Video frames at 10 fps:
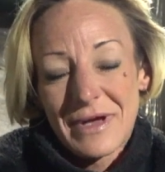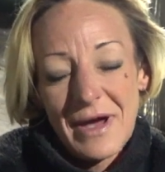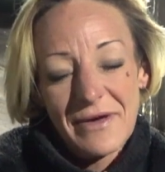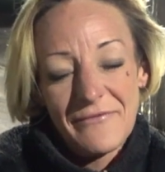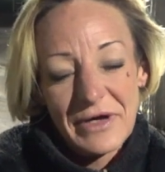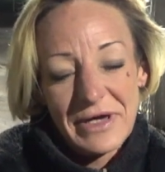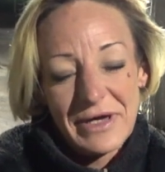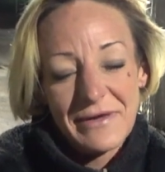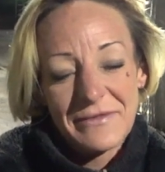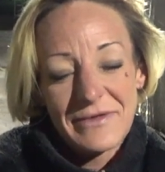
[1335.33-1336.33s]
Hi,
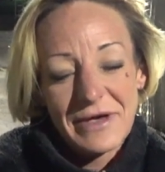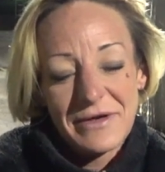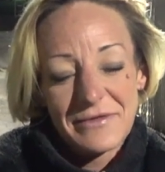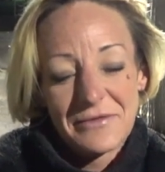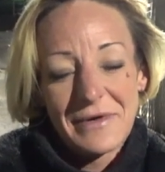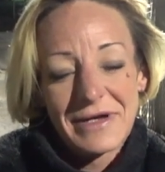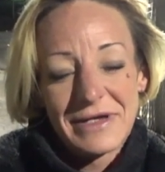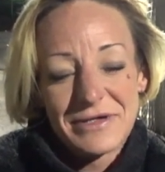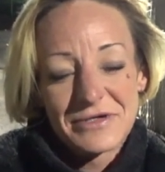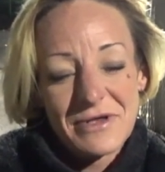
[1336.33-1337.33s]
Vicky. Thank you. I
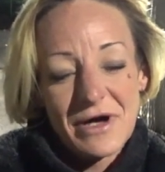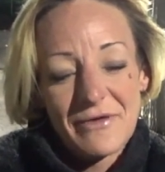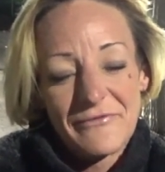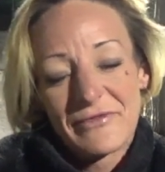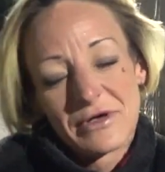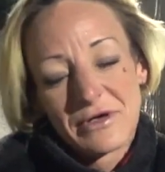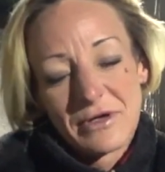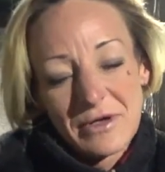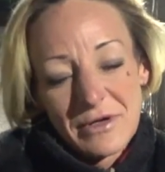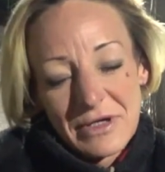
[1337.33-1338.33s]
need your love.
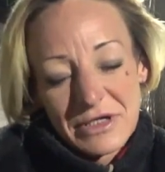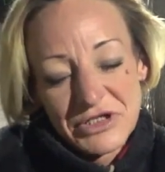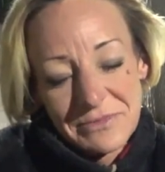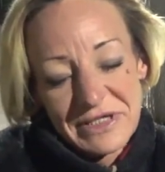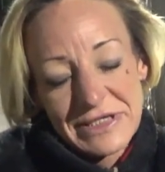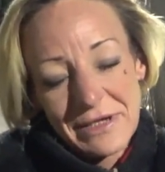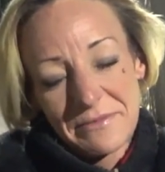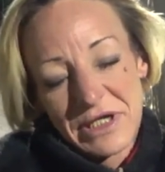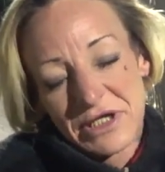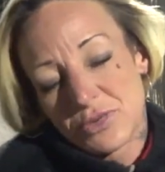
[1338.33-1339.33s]
Jimmy
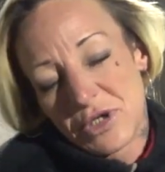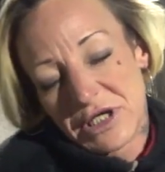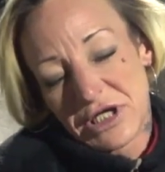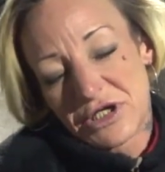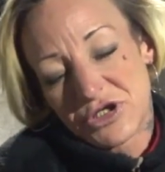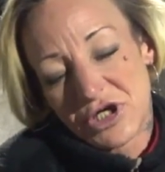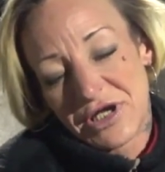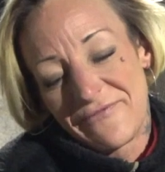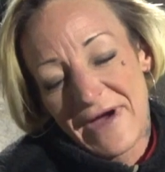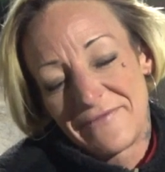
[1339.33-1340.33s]
sent me
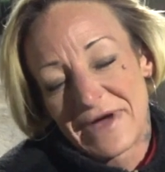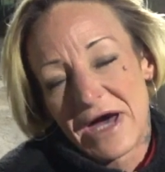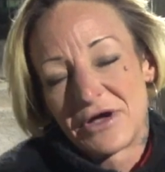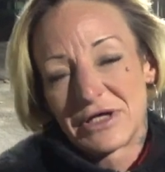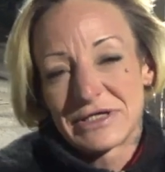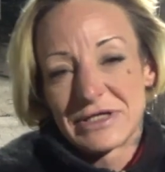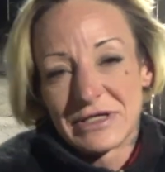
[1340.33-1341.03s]
$35.